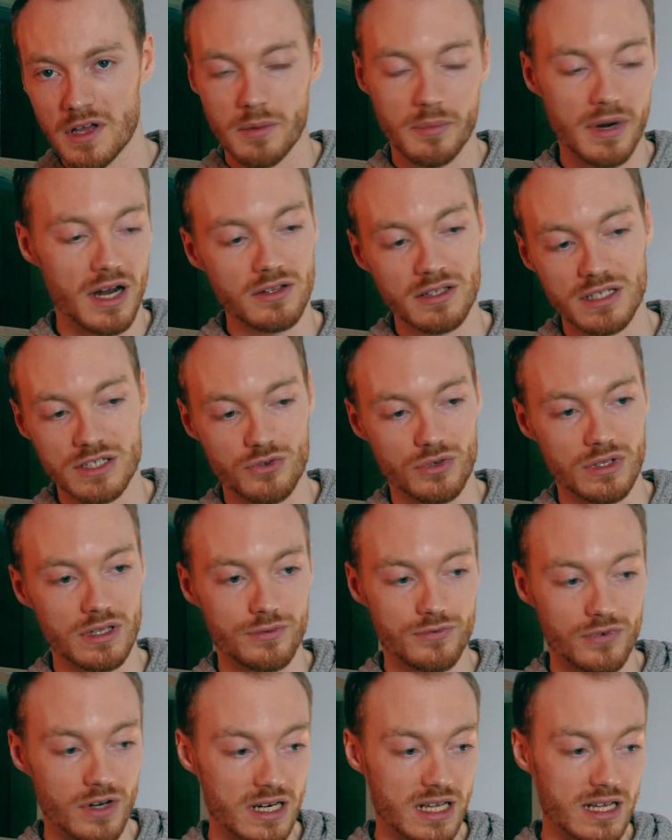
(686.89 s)
Apparently it's really
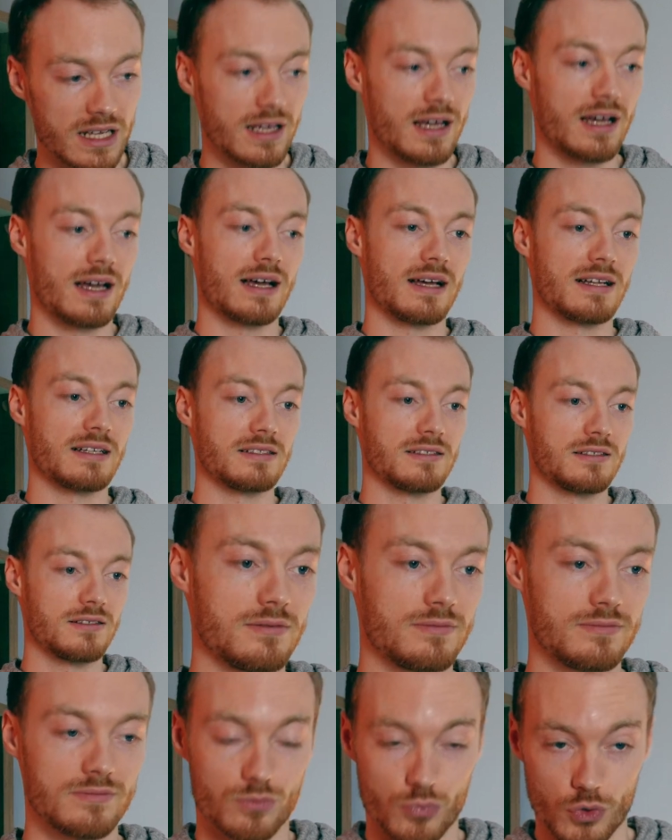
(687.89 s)
funny and
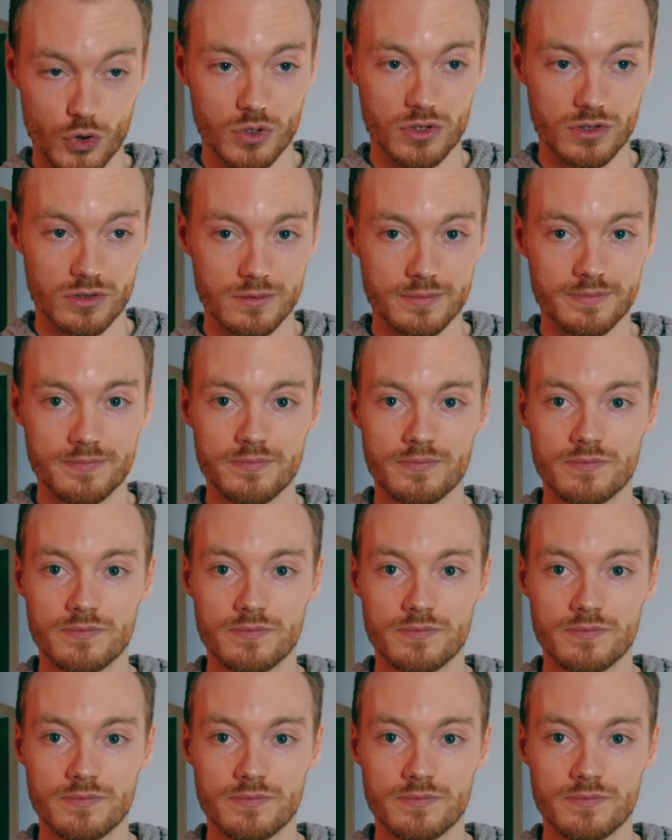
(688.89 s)
brutal.